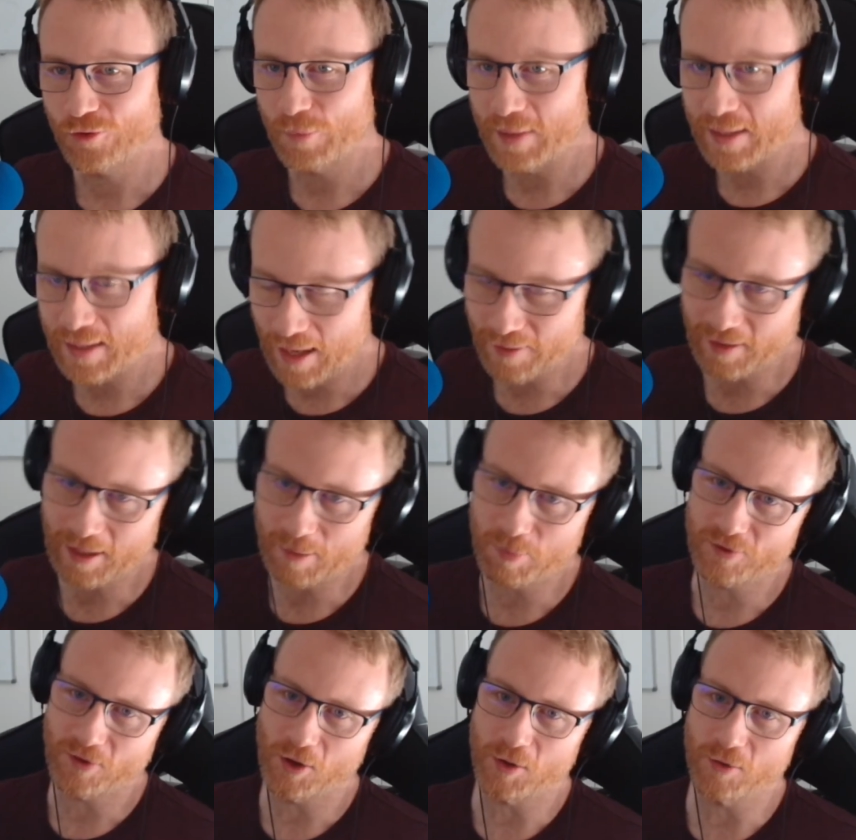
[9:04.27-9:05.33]
from another
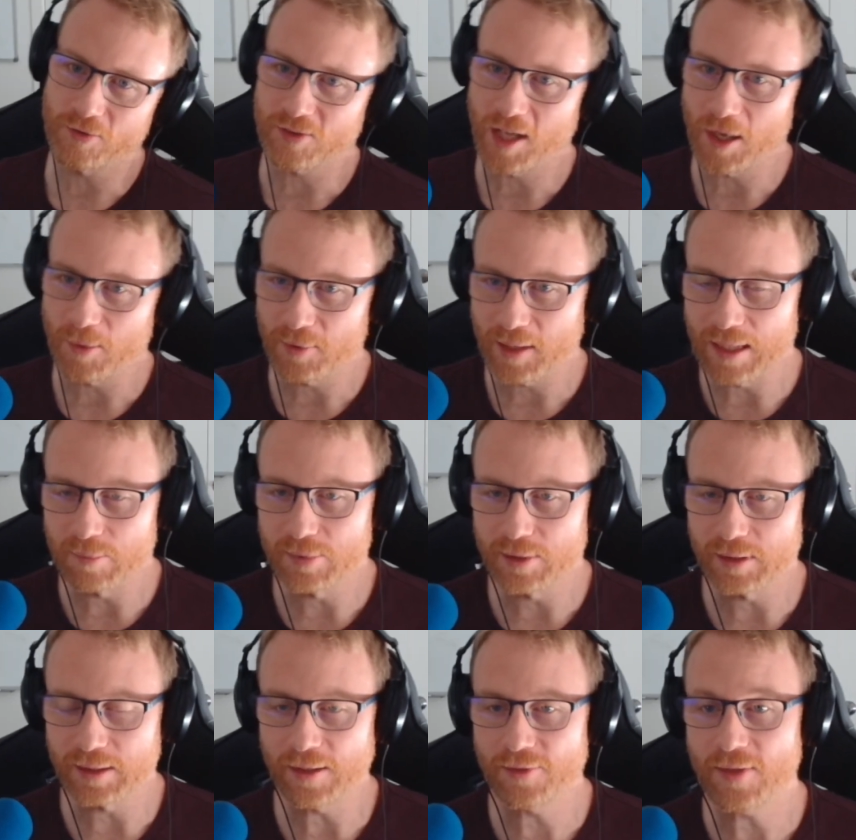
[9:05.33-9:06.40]
episode of Slight
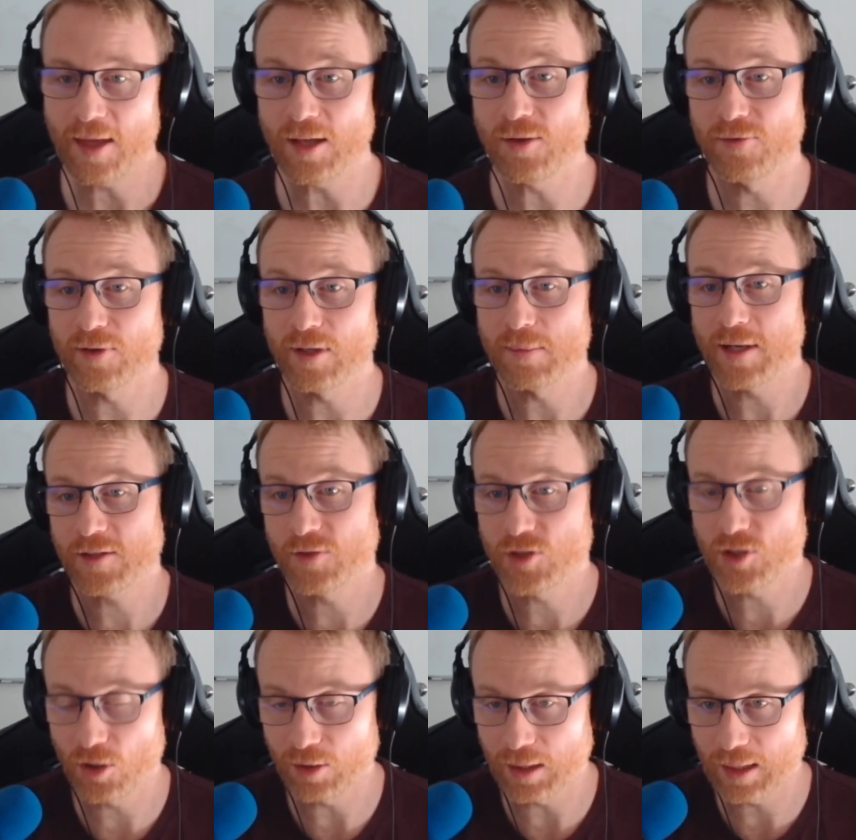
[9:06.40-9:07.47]
Reliability. Thank you very much for
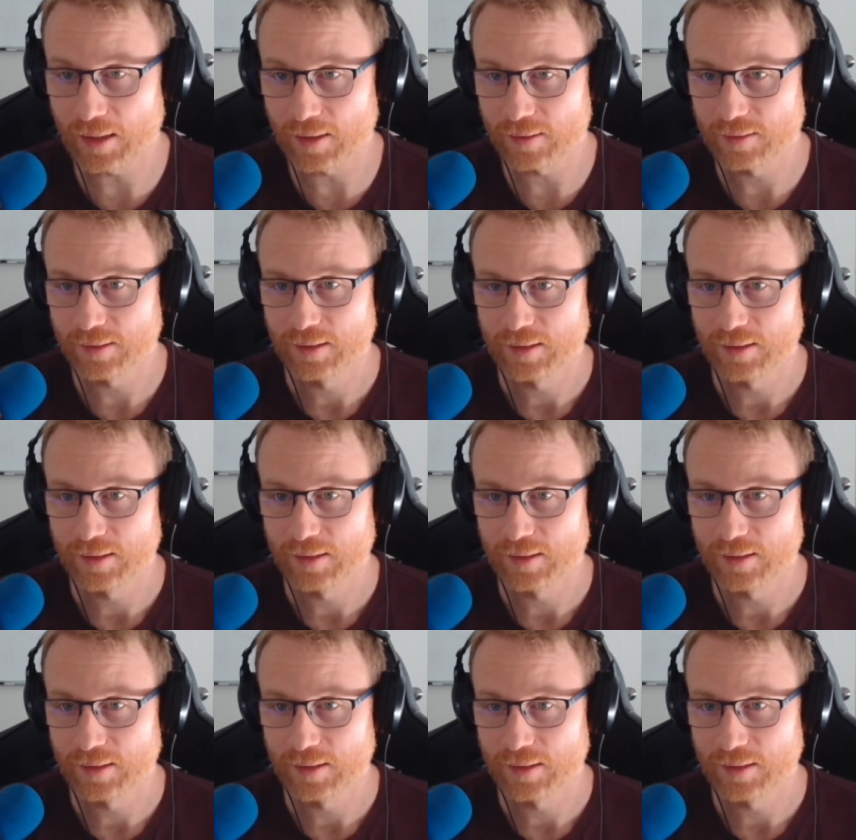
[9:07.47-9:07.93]
tuning in.